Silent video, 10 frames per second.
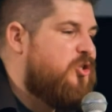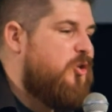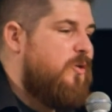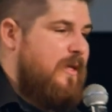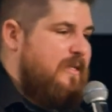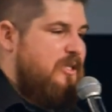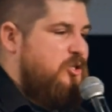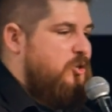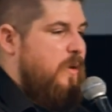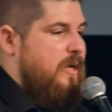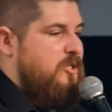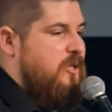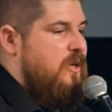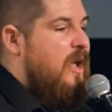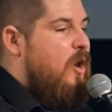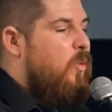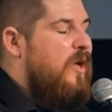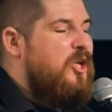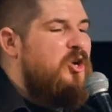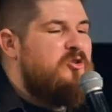to do in that situation?
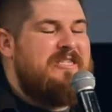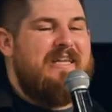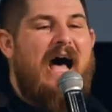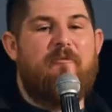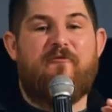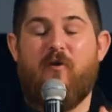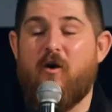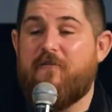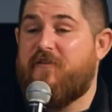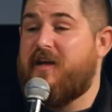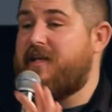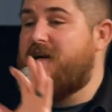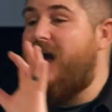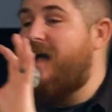Will you stop forfeiting